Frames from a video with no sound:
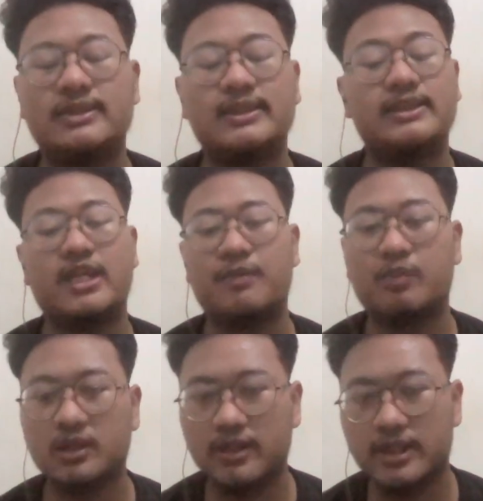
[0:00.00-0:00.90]
the
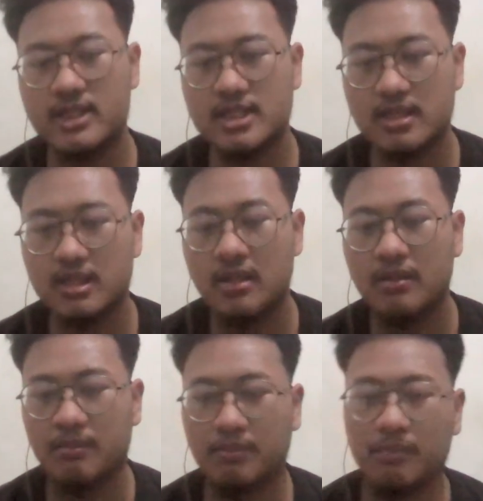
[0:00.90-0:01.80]
CCA Polaris,
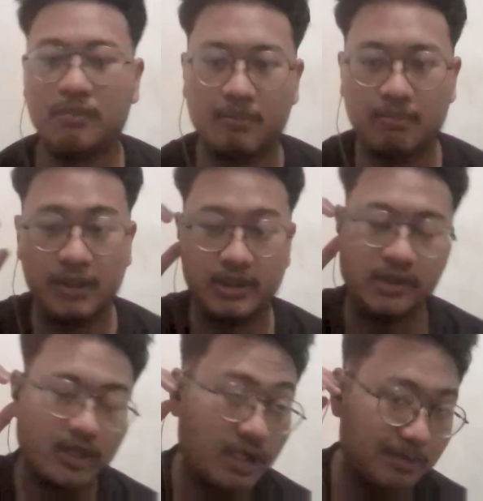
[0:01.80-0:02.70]
but
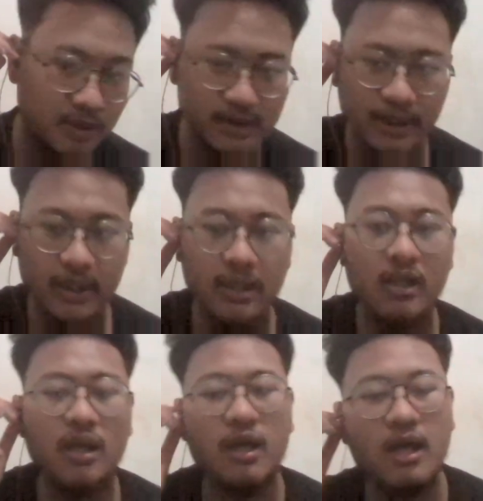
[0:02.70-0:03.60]
not an unboxing.
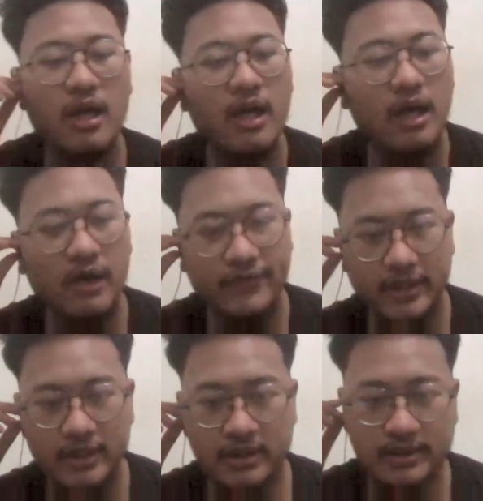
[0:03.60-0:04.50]
I've
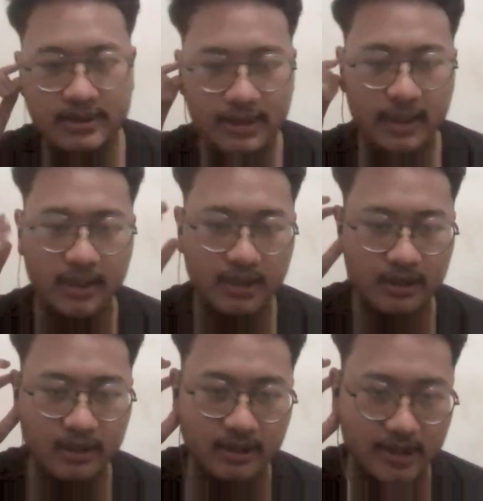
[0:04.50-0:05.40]
been
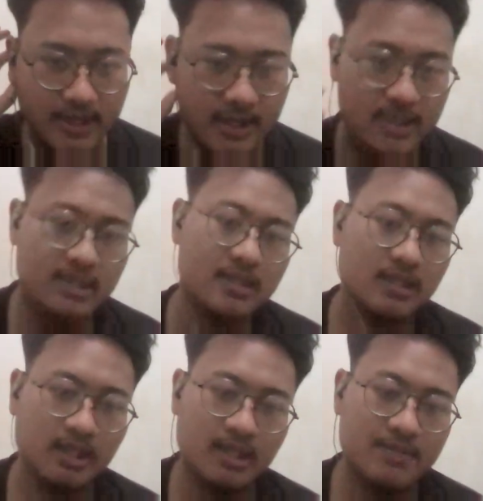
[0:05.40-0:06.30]
using
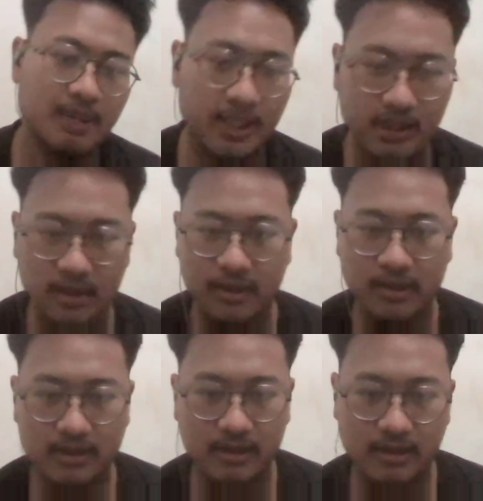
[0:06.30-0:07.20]
this as
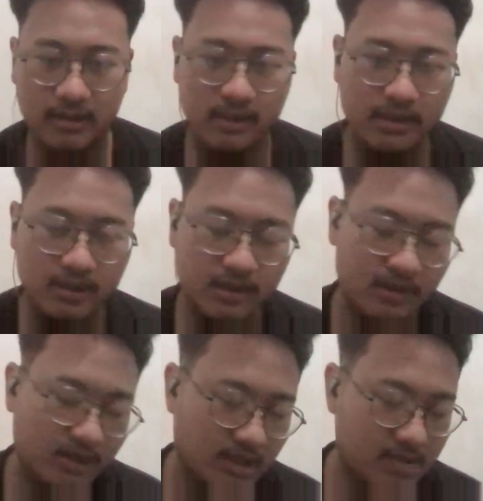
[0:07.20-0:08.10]
the
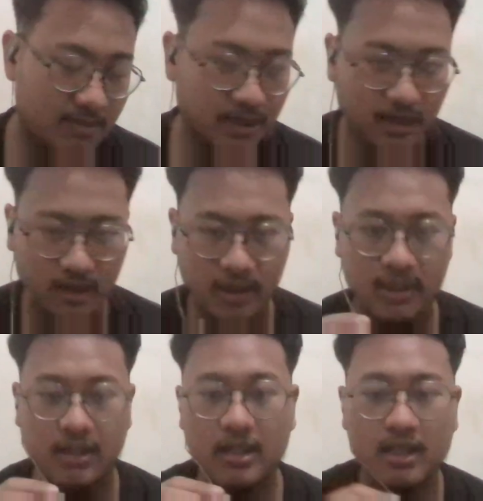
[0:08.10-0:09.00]
as my
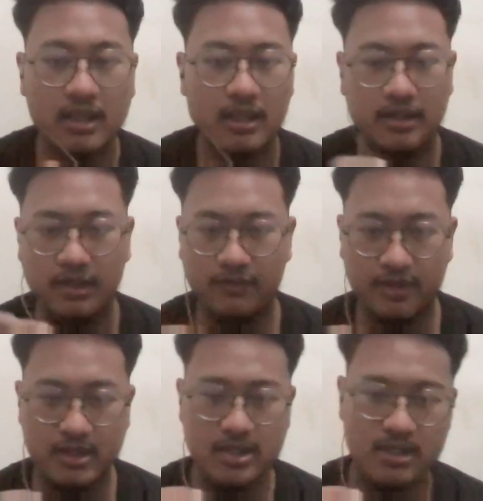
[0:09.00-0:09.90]
daily
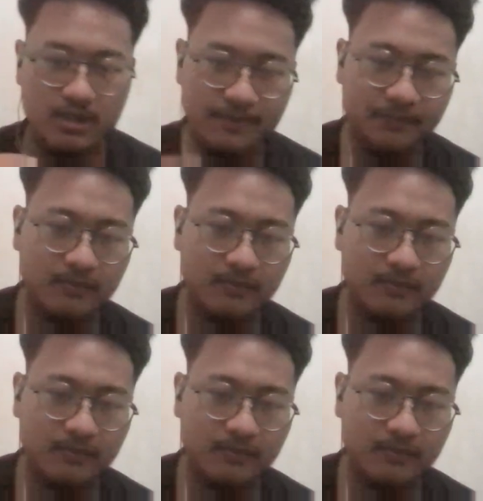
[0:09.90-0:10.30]
divers